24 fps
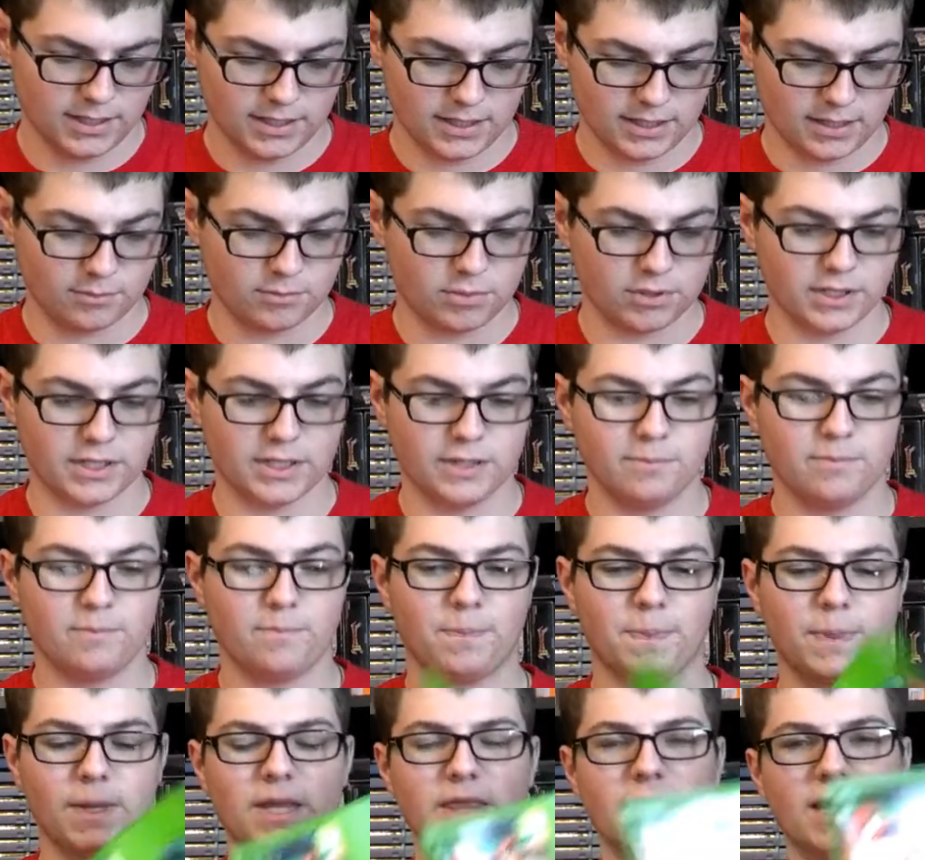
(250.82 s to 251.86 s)
complete.
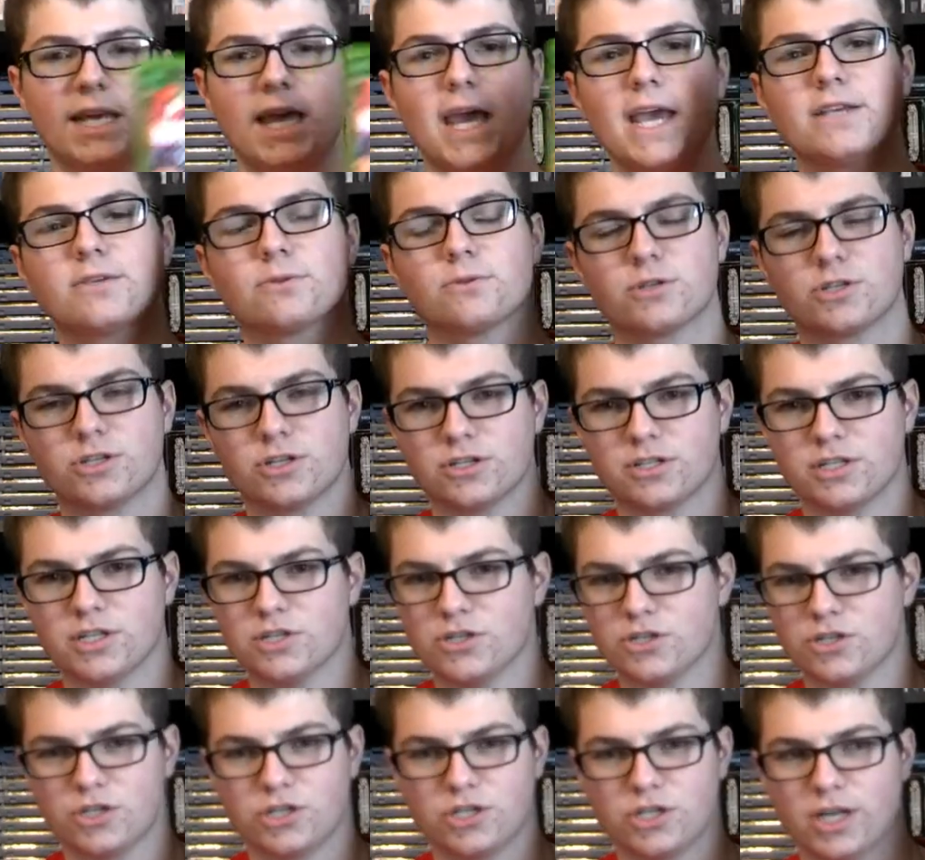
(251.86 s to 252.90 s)
And the case was just
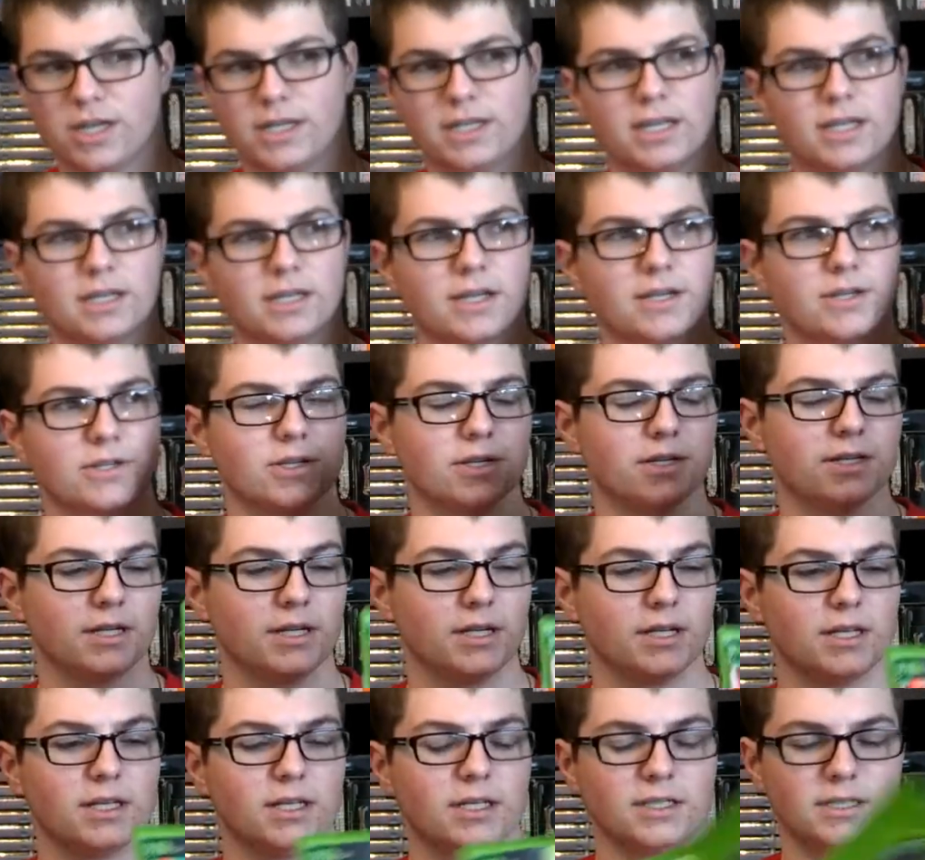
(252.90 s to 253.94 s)
in shit condition,
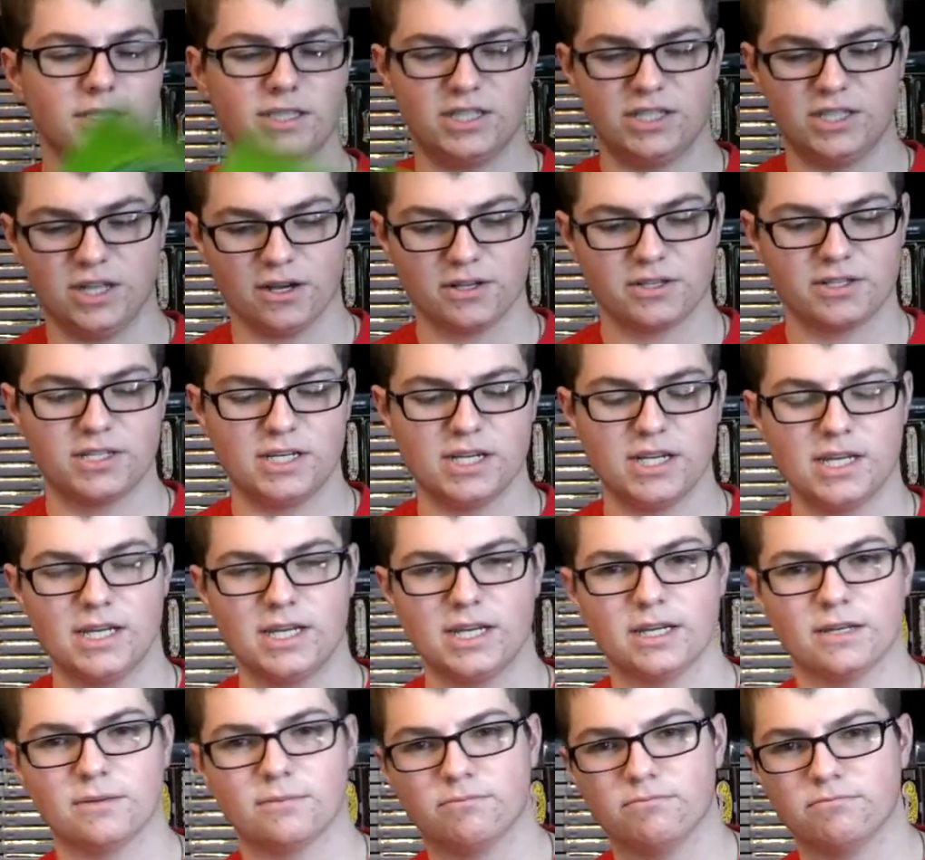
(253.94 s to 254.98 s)
dusty,
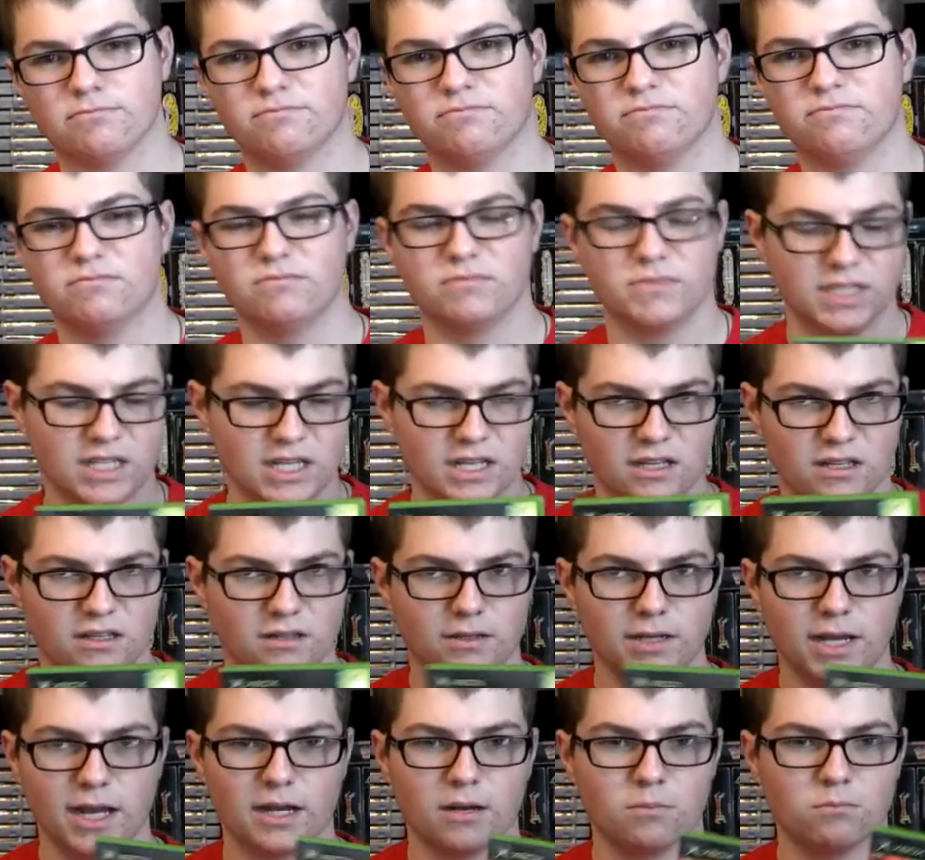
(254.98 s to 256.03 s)

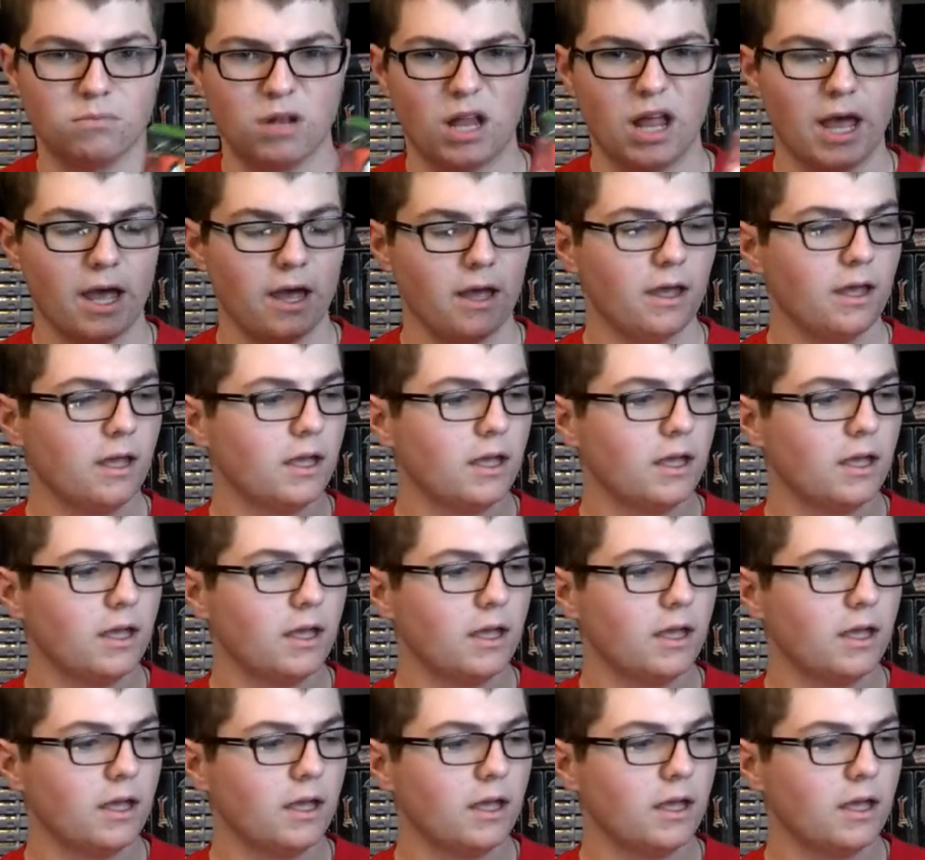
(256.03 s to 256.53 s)
and kind of bleh.